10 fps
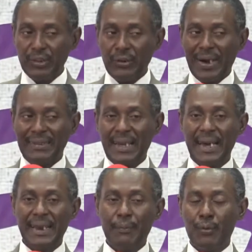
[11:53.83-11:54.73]
So, as
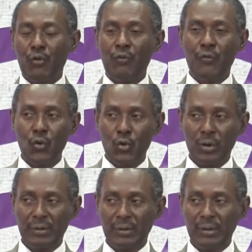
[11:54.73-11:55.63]
Hannah
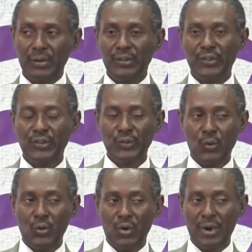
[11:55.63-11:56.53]
provoked,
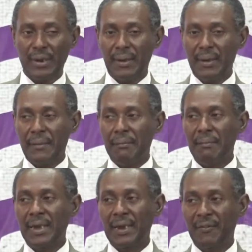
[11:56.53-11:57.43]
scorned,
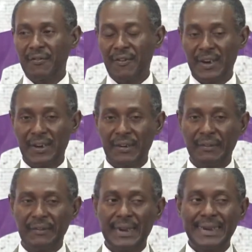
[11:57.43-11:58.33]
made fun
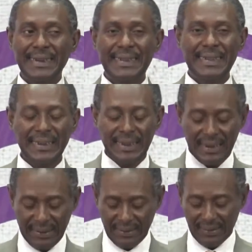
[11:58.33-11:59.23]
of,
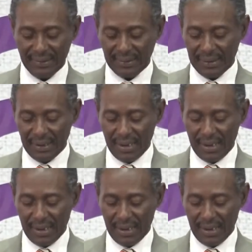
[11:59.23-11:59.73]
teased,